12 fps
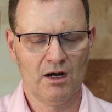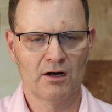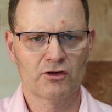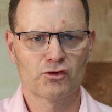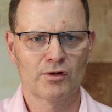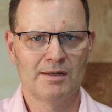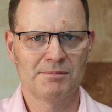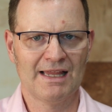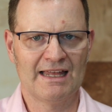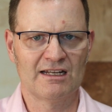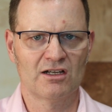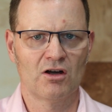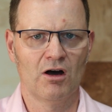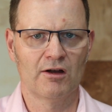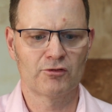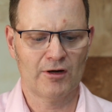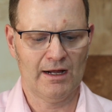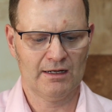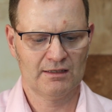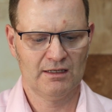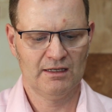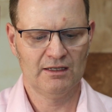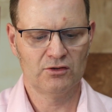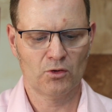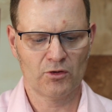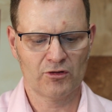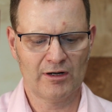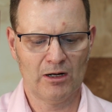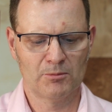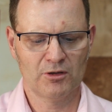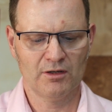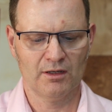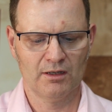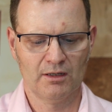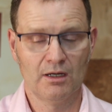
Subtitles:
on a tree planting contract in northern Alberta.